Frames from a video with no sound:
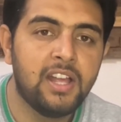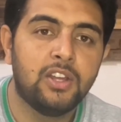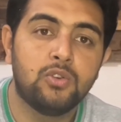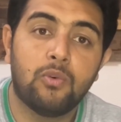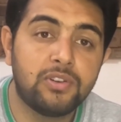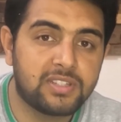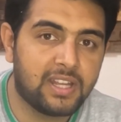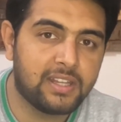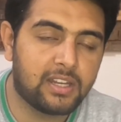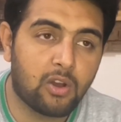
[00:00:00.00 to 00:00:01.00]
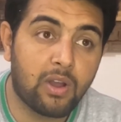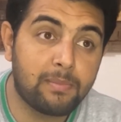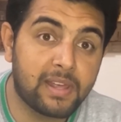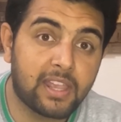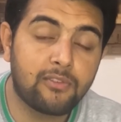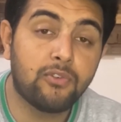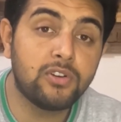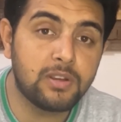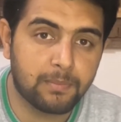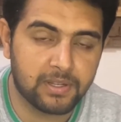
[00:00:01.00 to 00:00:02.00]
You won't say that now I'm lacking
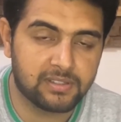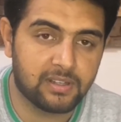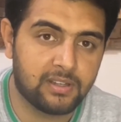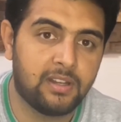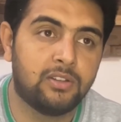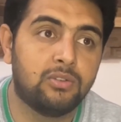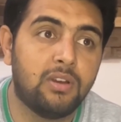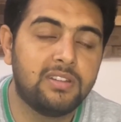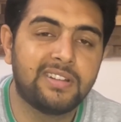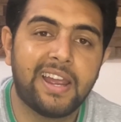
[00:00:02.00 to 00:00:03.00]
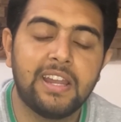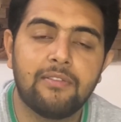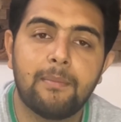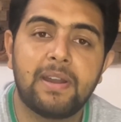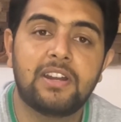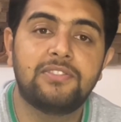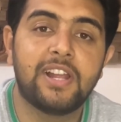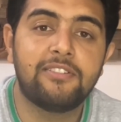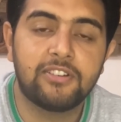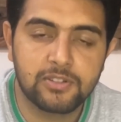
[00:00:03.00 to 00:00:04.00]
40%. So it's kind of a matter of
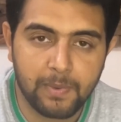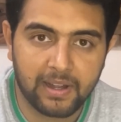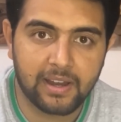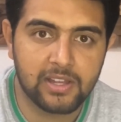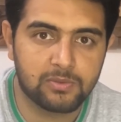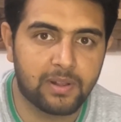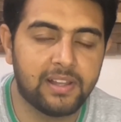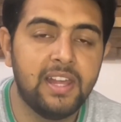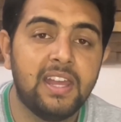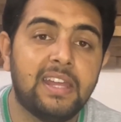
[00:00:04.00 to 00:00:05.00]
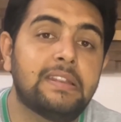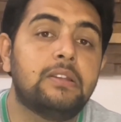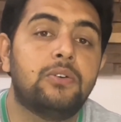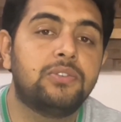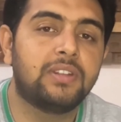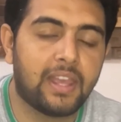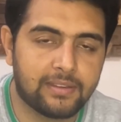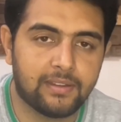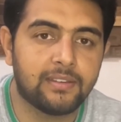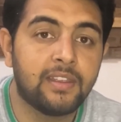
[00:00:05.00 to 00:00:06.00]
self-respect as well in those
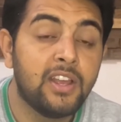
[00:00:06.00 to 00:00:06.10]
cases.